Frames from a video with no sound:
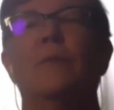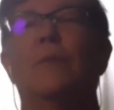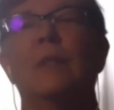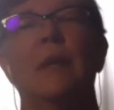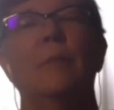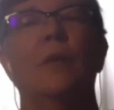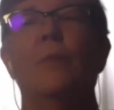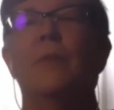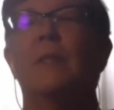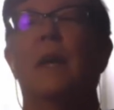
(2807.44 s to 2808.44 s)
for example,
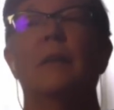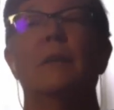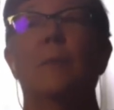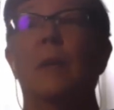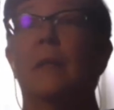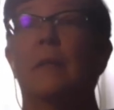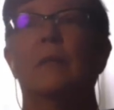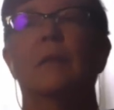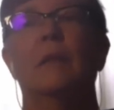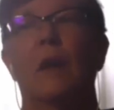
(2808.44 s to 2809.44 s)
OpenStax pays
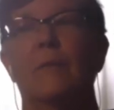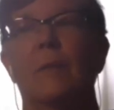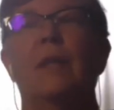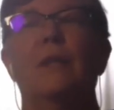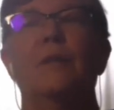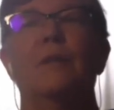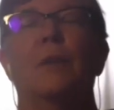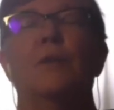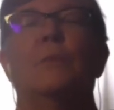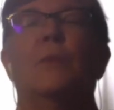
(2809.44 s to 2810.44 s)
a lot of money to the
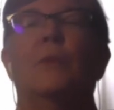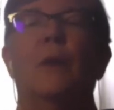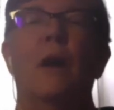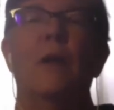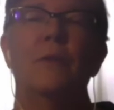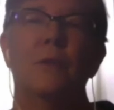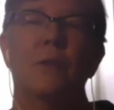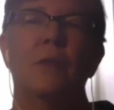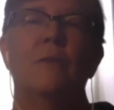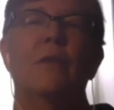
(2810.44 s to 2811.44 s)
multiple
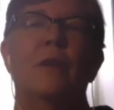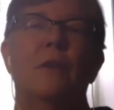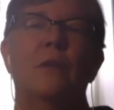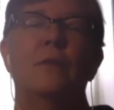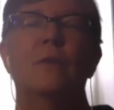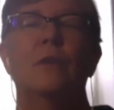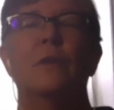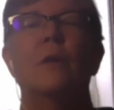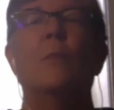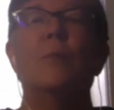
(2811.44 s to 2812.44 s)
authors of their
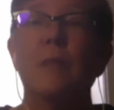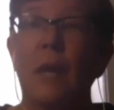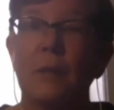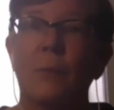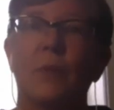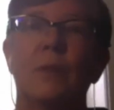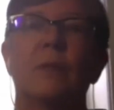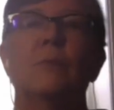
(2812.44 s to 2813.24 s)
their open textbooks,